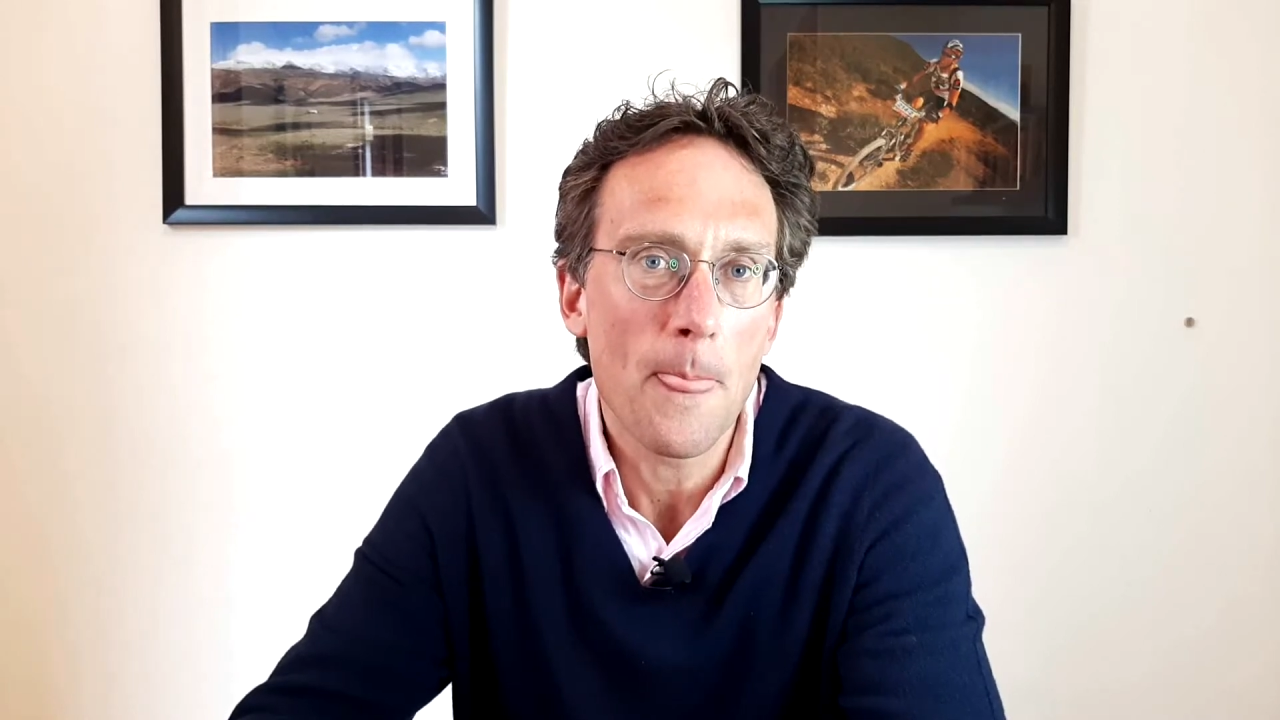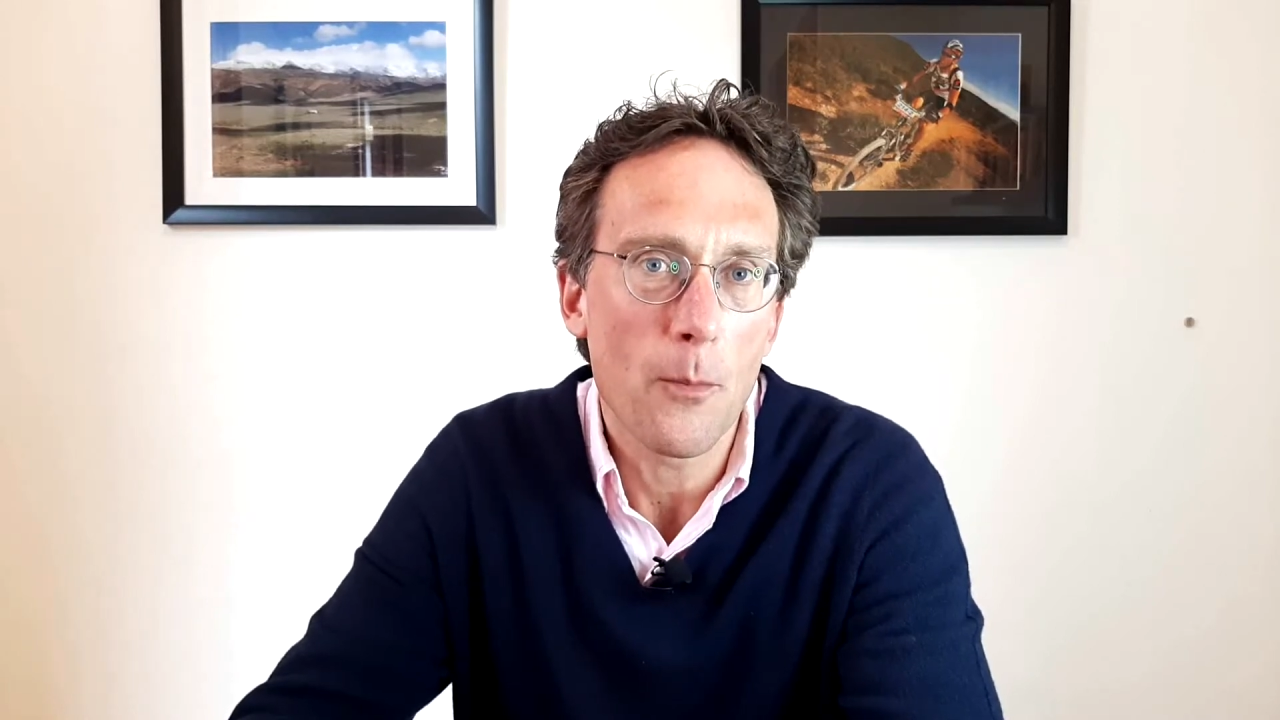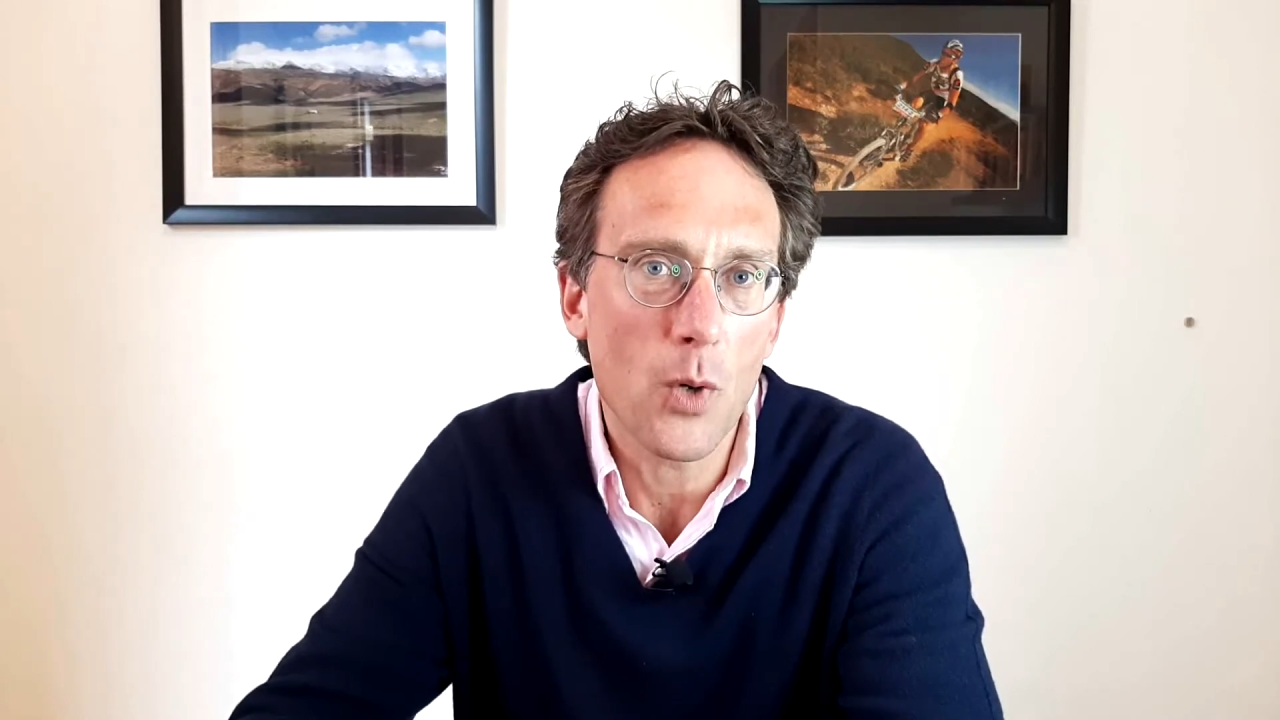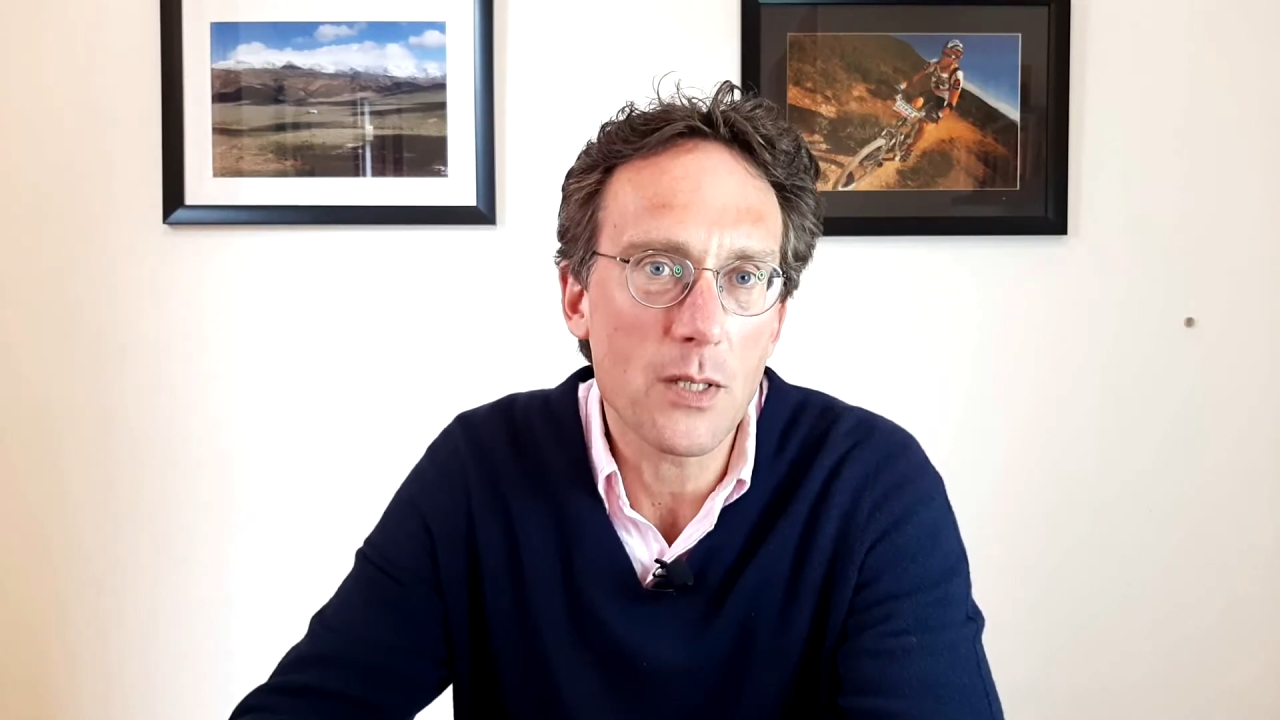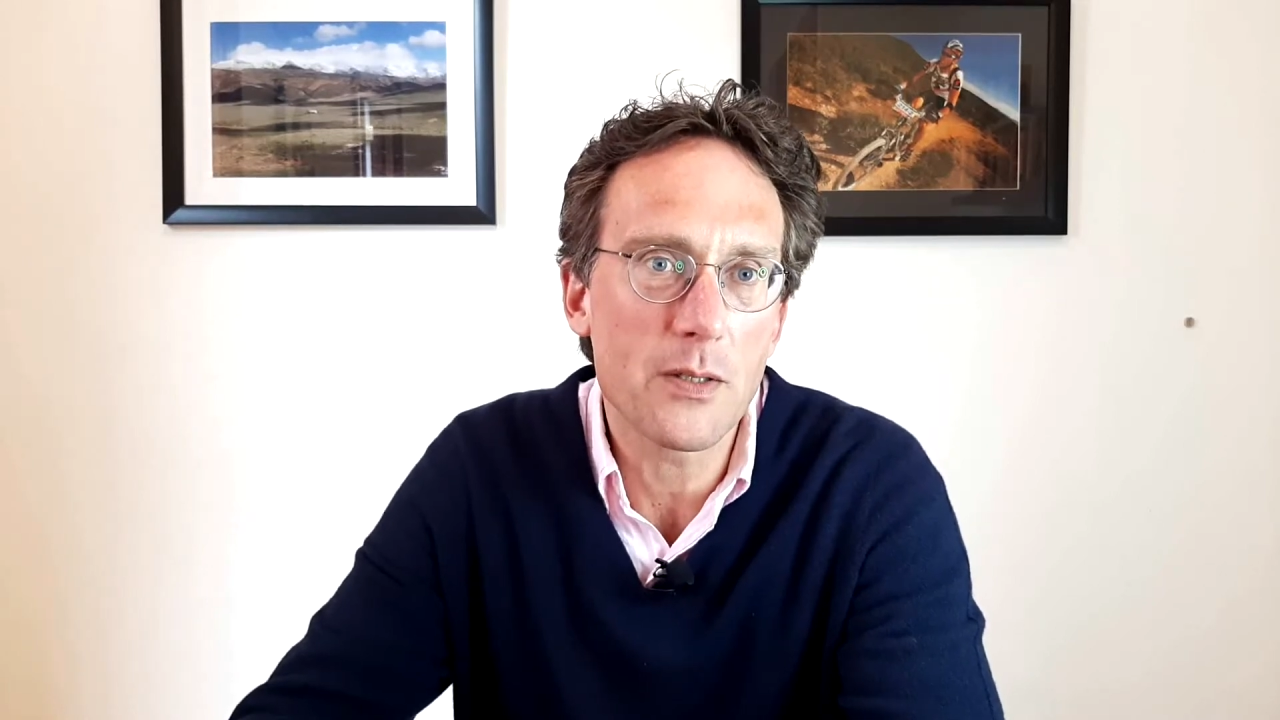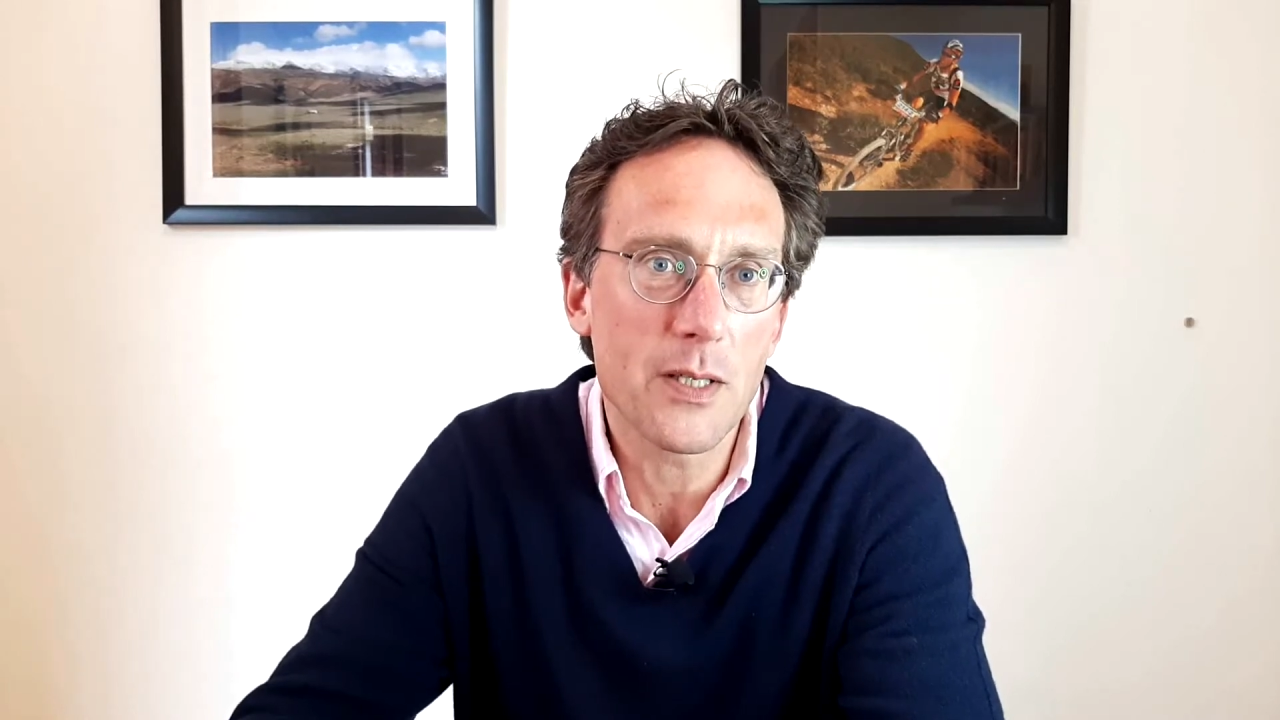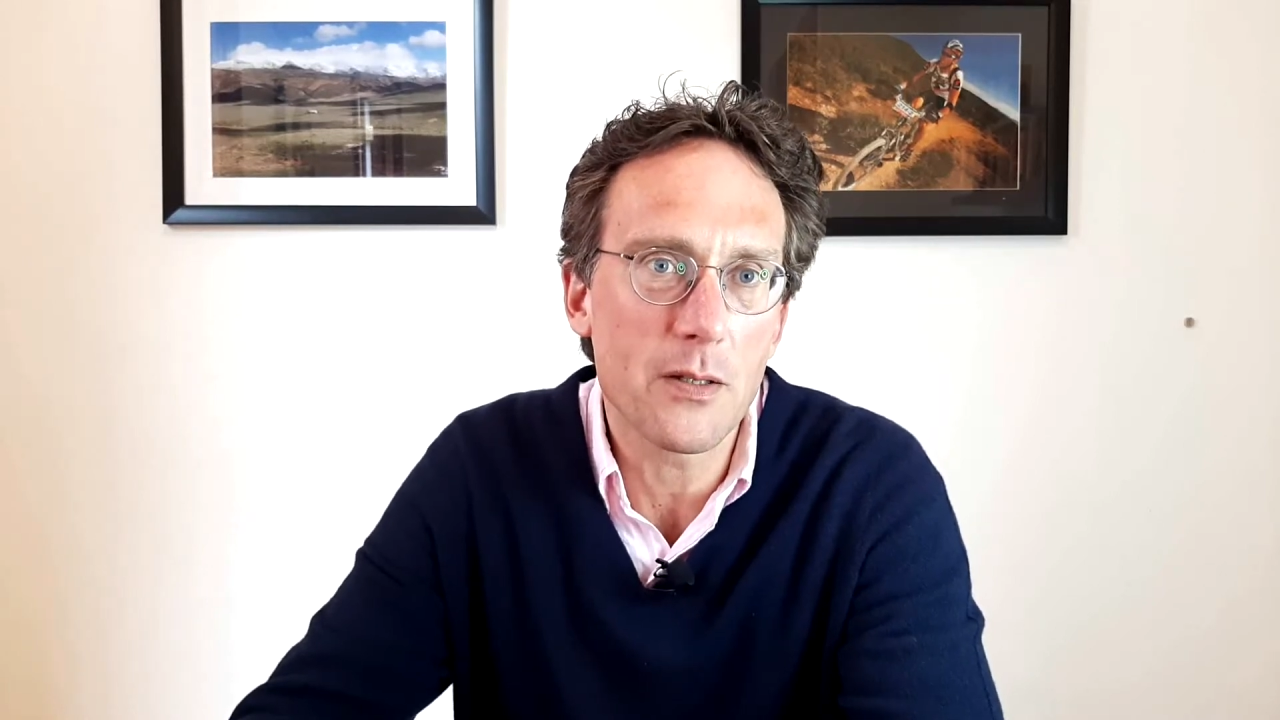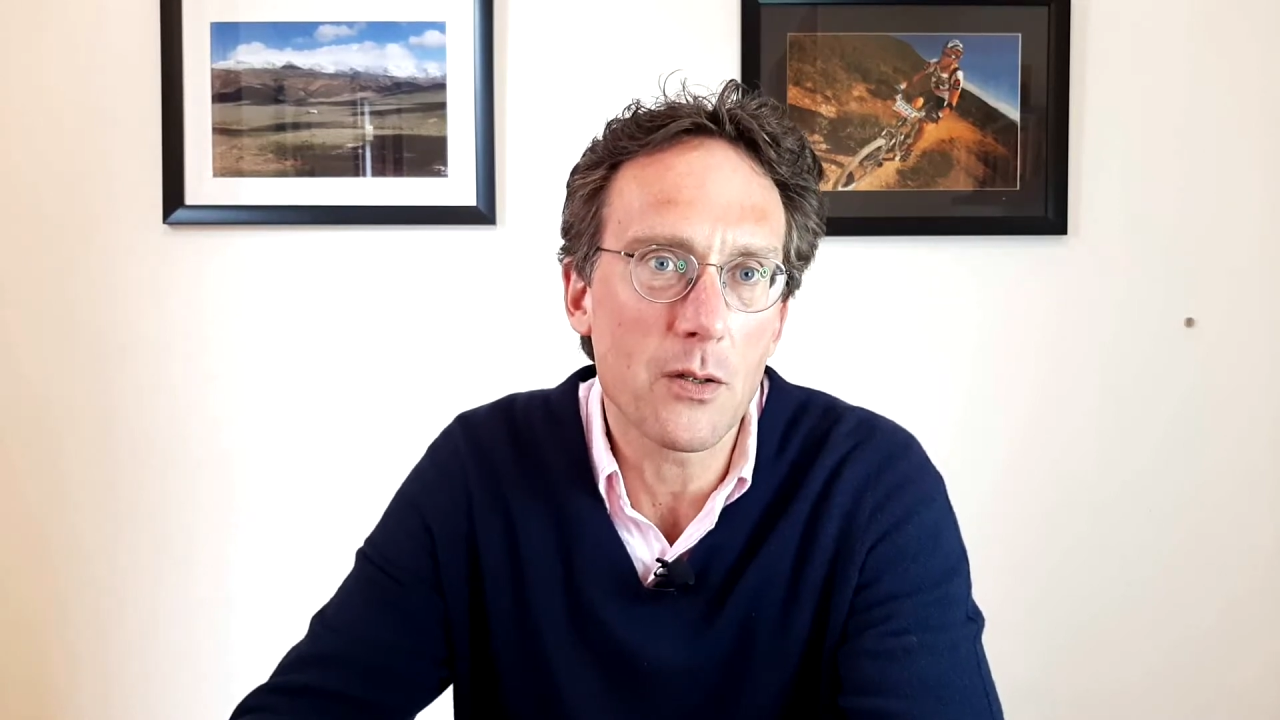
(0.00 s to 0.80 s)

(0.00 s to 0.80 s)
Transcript: what did the